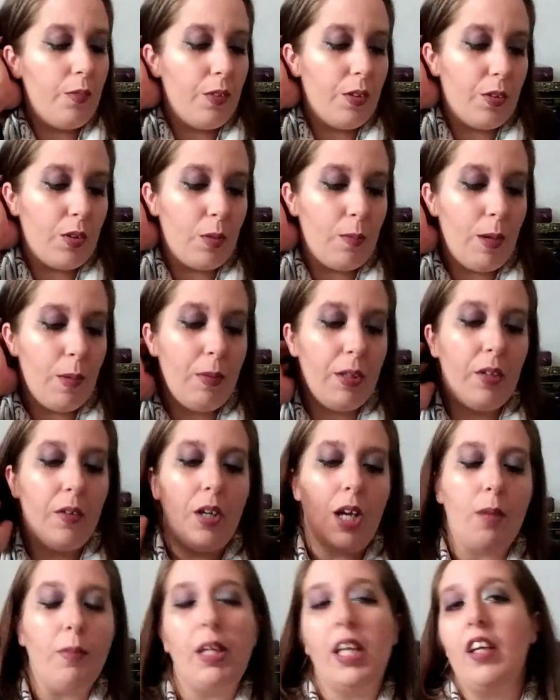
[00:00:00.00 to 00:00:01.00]
So maybe it'll
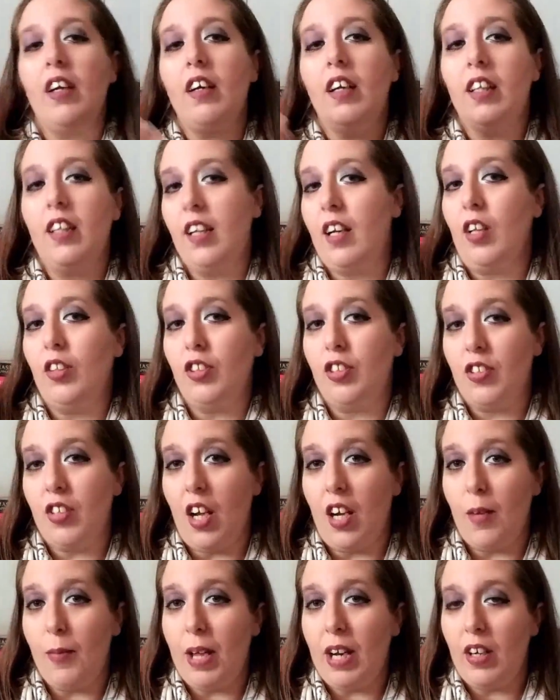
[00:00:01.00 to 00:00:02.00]
come later, and then I'll just
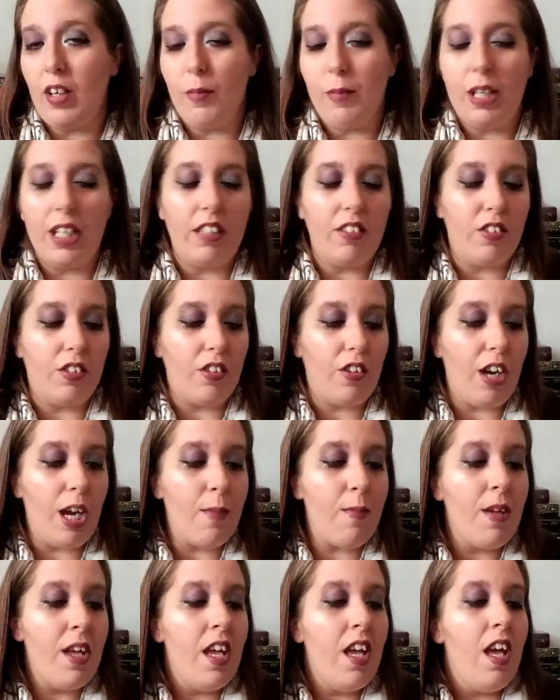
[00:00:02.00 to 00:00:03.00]
talk about it on my
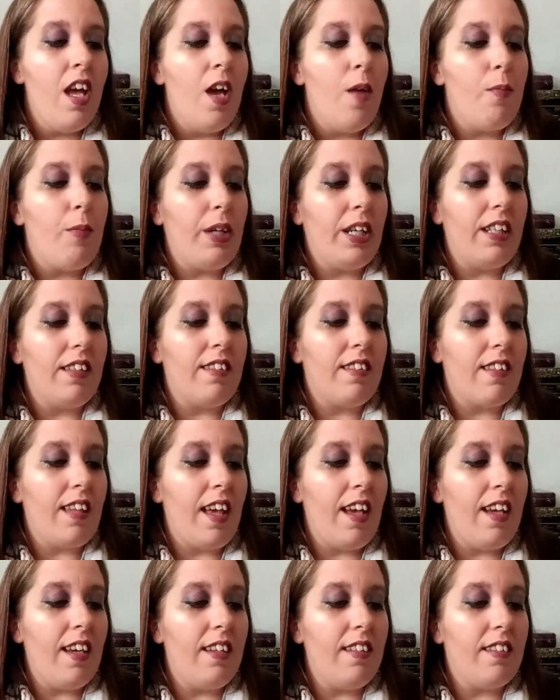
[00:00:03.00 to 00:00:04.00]
Instagram. But it
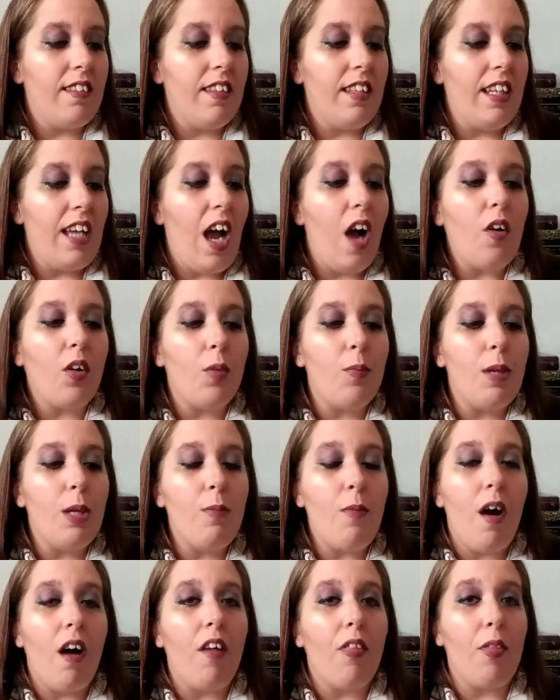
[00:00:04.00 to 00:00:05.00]
says the
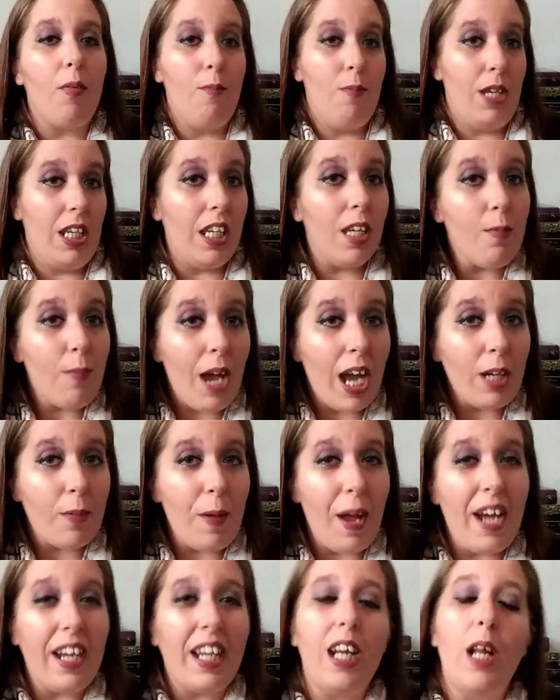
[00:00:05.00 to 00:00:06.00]
Alchemy Moth Mini
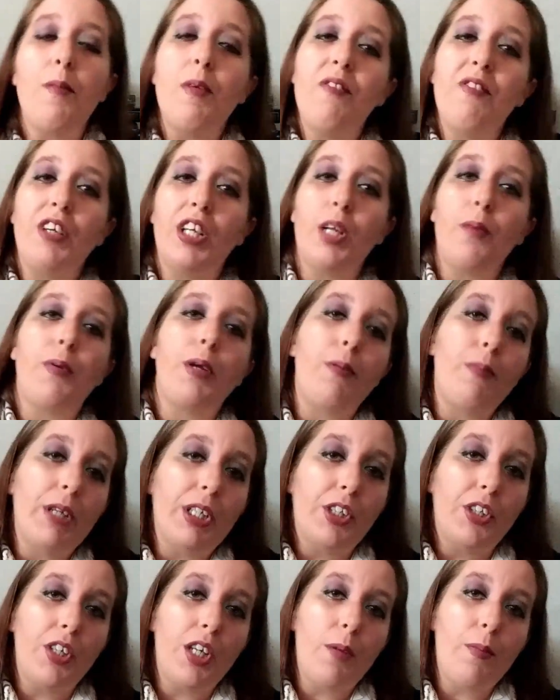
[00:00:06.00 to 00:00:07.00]
Backpack, and I'm even going to put a
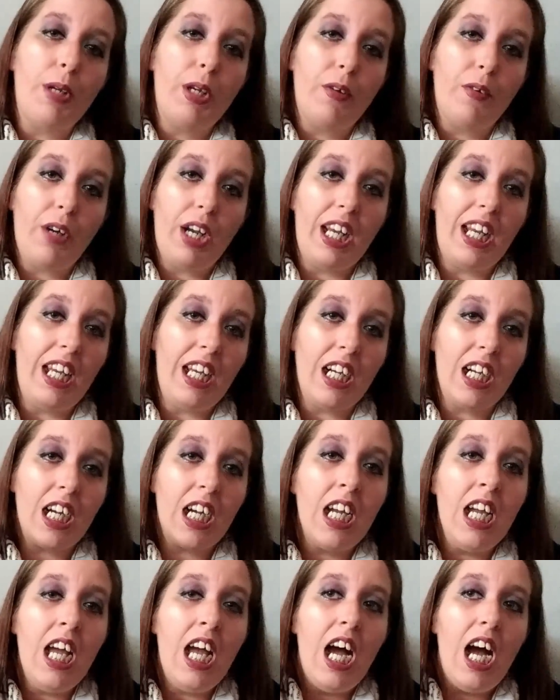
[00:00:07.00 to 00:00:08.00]
picture up here, right
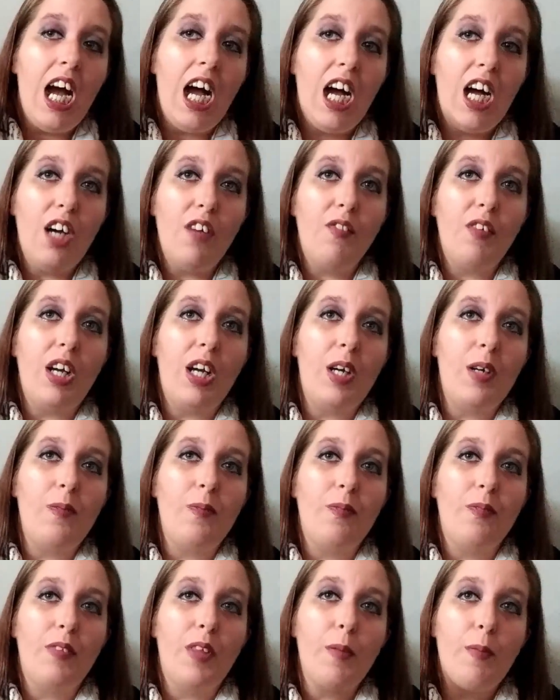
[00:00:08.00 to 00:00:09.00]
here, of
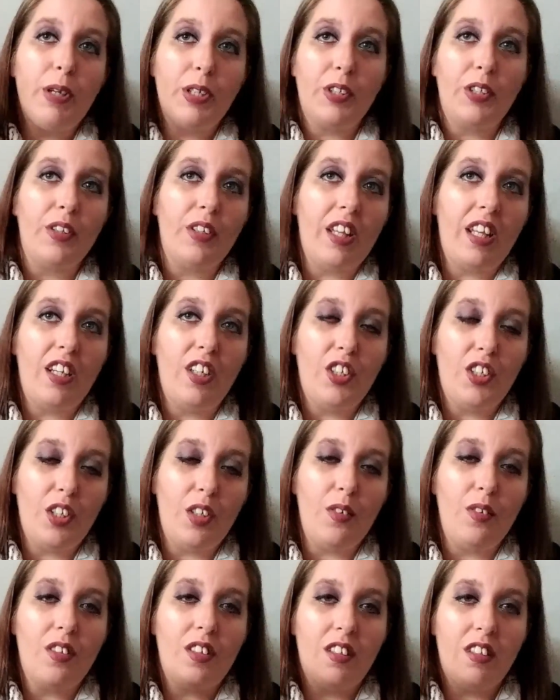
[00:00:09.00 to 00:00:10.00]
the picture that it
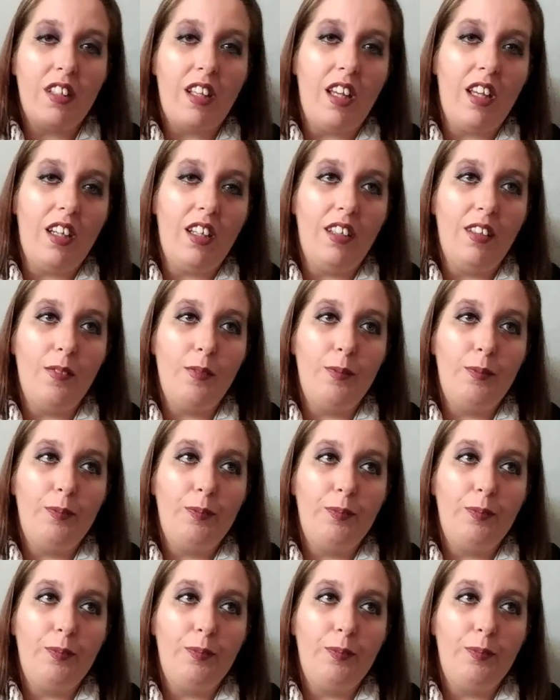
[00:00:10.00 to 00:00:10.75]
shows, that